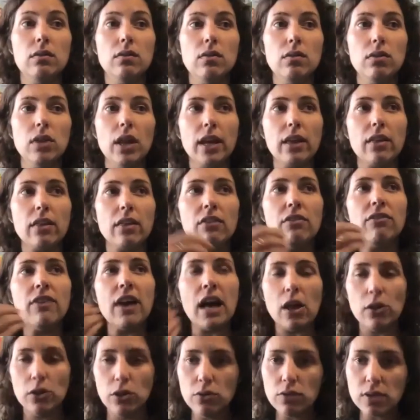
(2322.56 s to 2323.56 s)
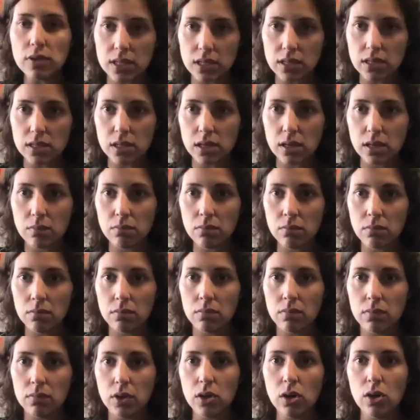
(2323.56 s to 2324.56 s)
like the value system,
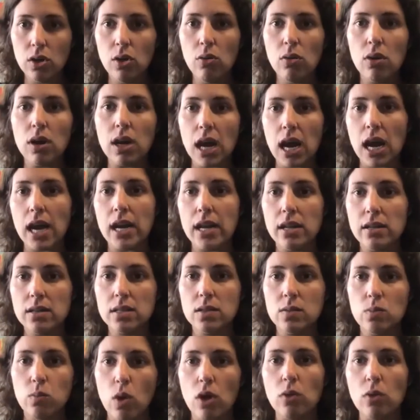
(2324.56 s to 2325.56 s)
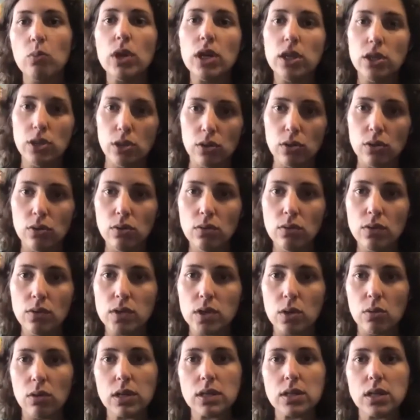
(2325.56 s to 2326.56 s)
you know, guides what we do.
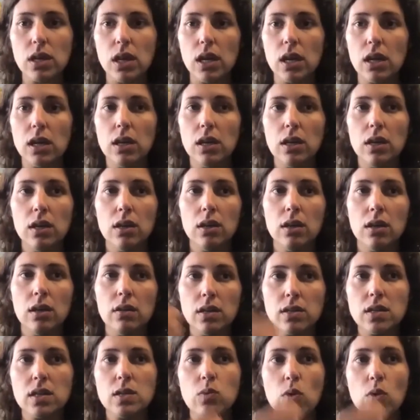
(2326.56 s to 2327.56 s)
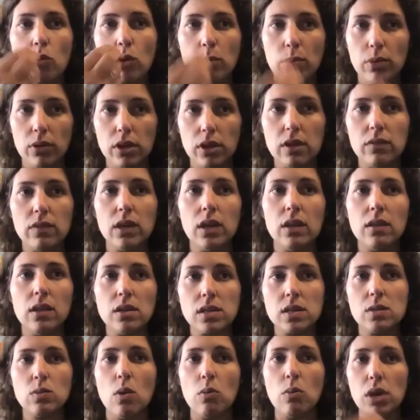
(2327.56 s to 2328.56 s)
So it's like, this is what we believe in,
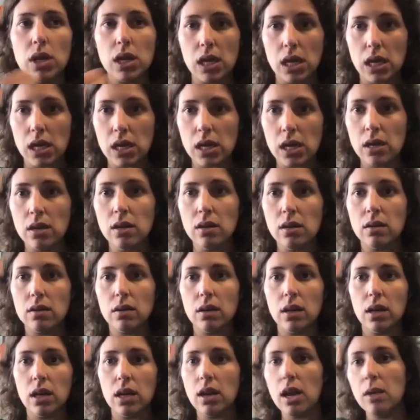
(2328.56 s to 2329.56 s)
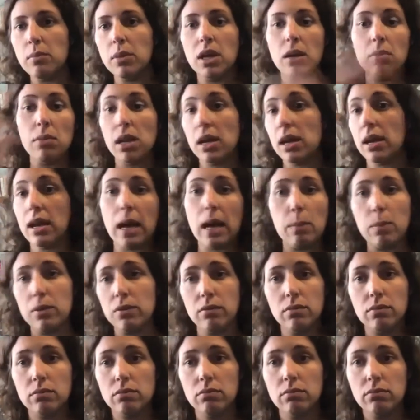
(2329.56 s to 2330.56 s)
this is what we need, and I'm going to make it
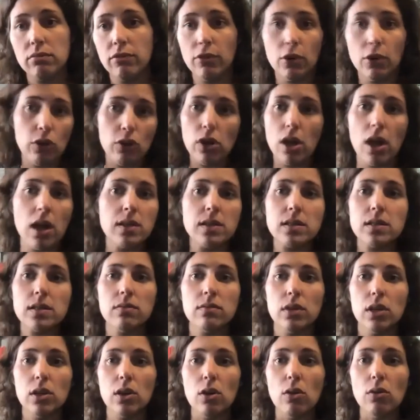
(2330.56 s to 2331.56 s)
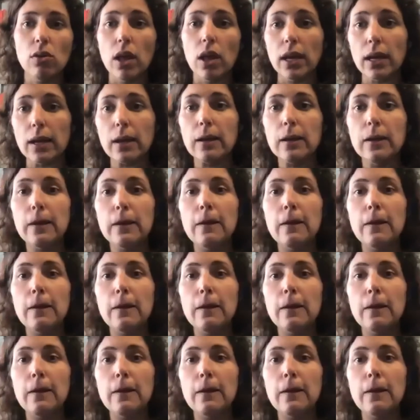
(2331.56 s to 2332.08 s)
happen for you guys, you know, like,